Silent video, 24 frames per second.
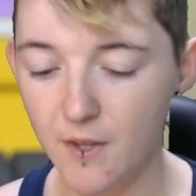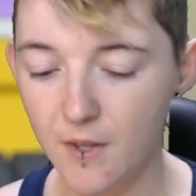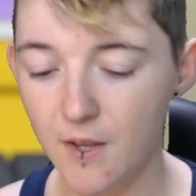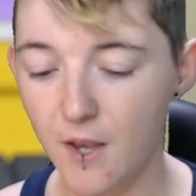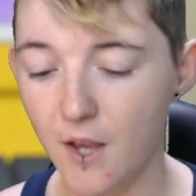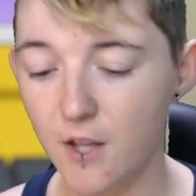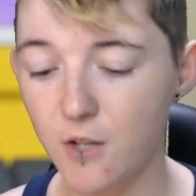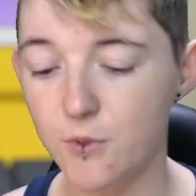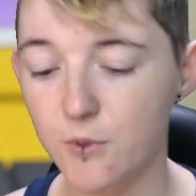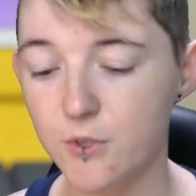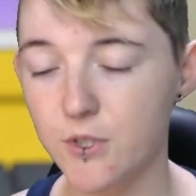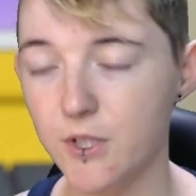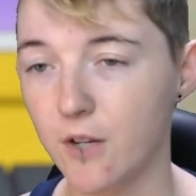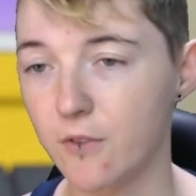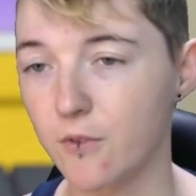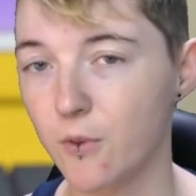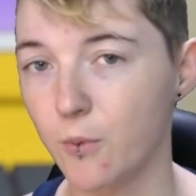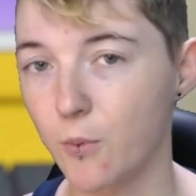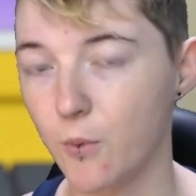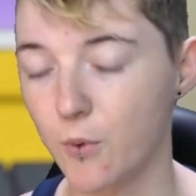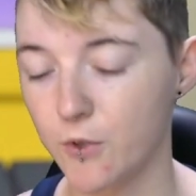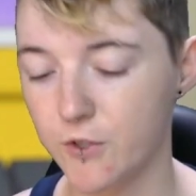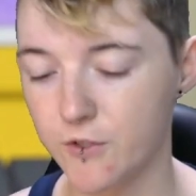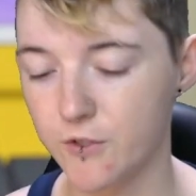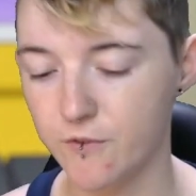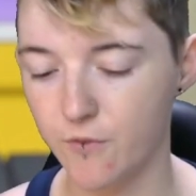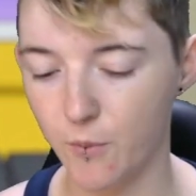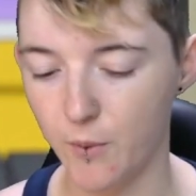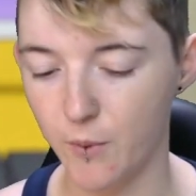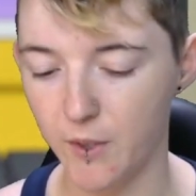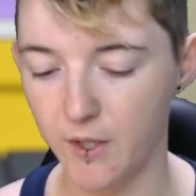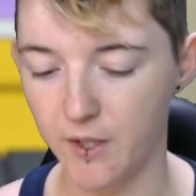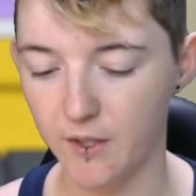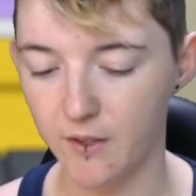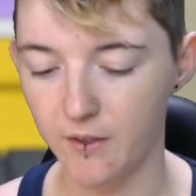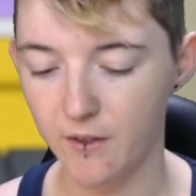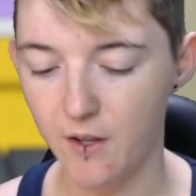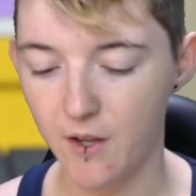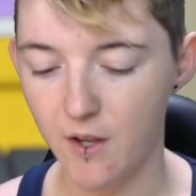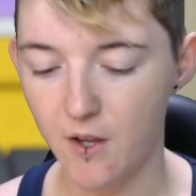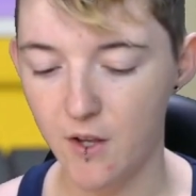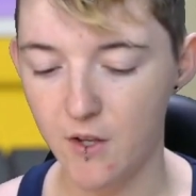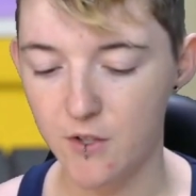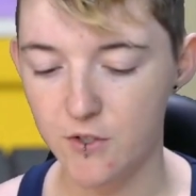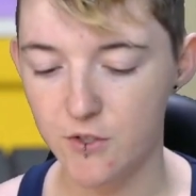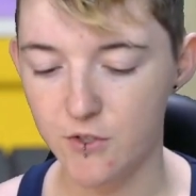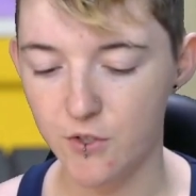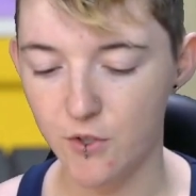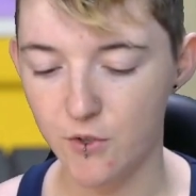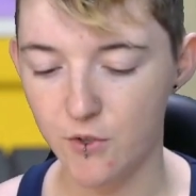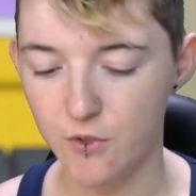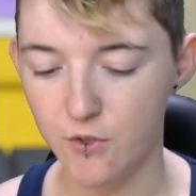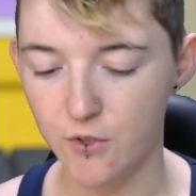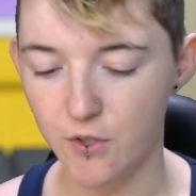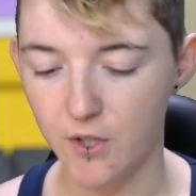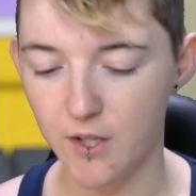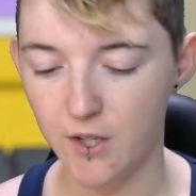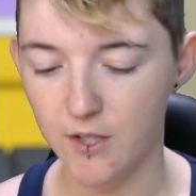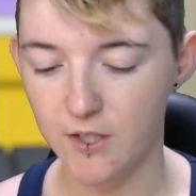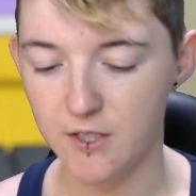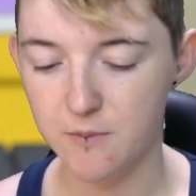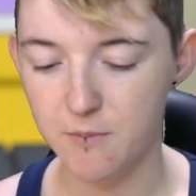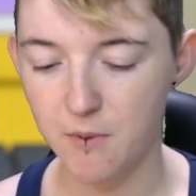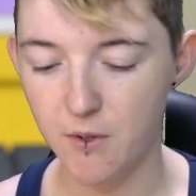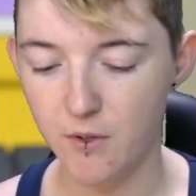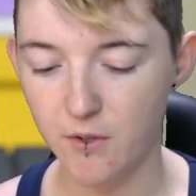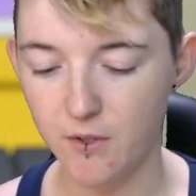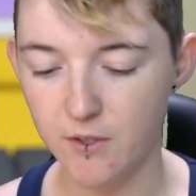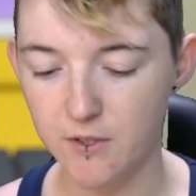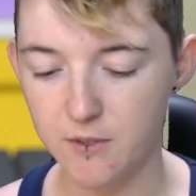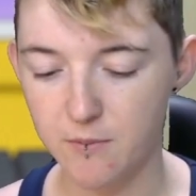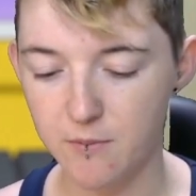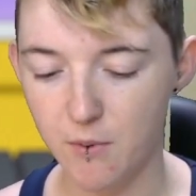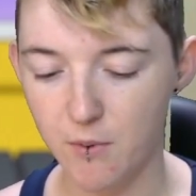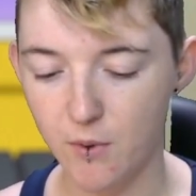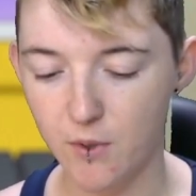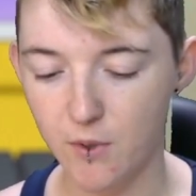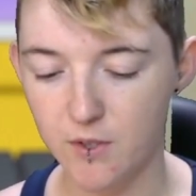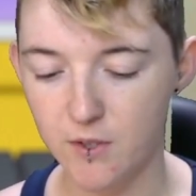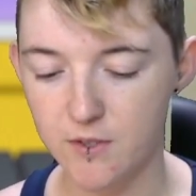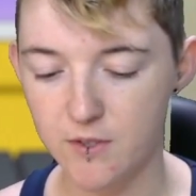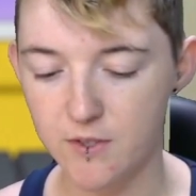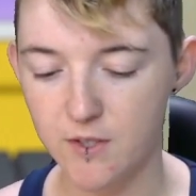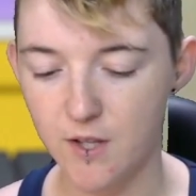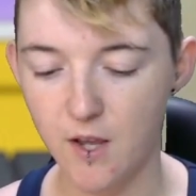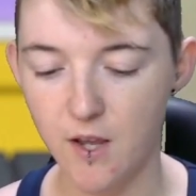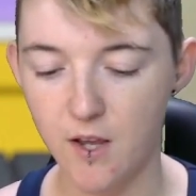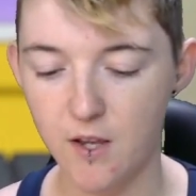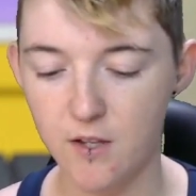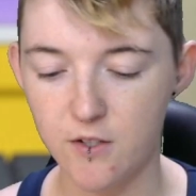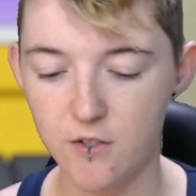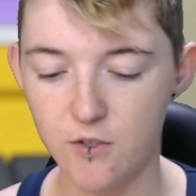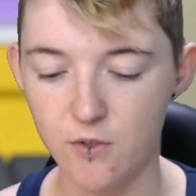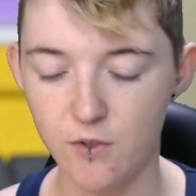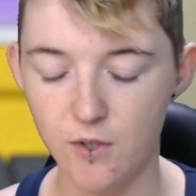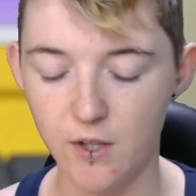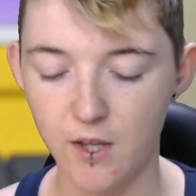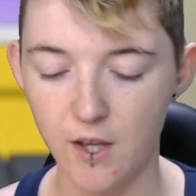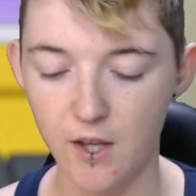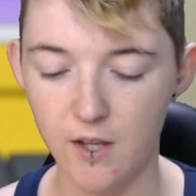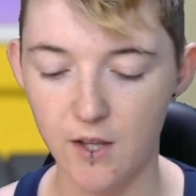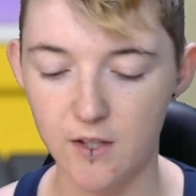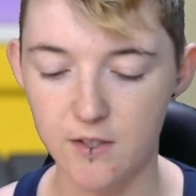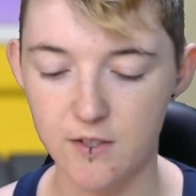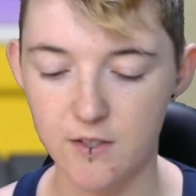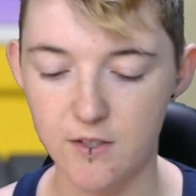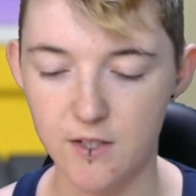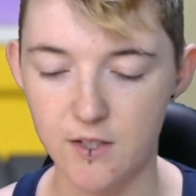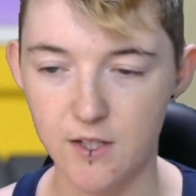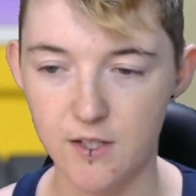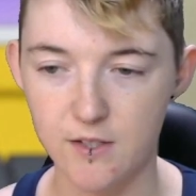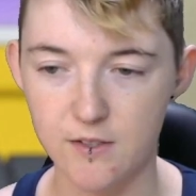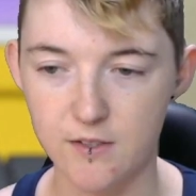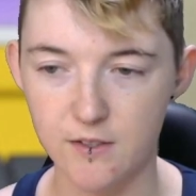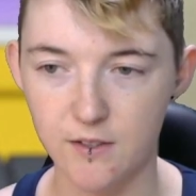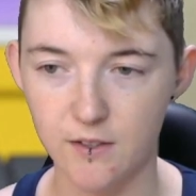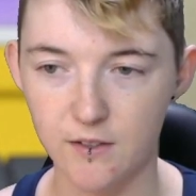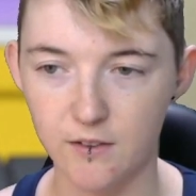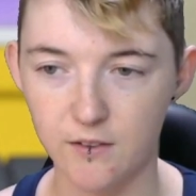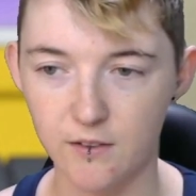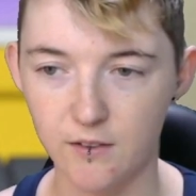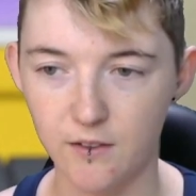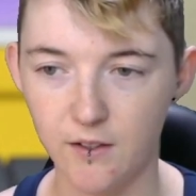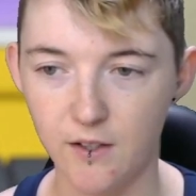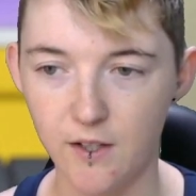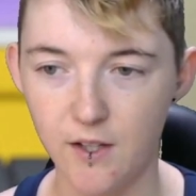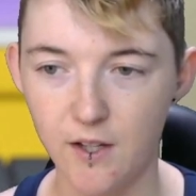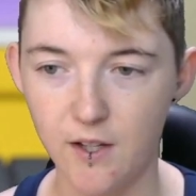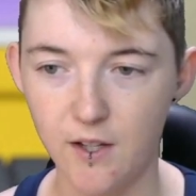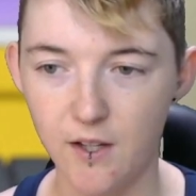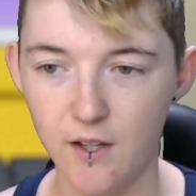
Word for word: And you also get rewards for winning. So you get experience points and you get these little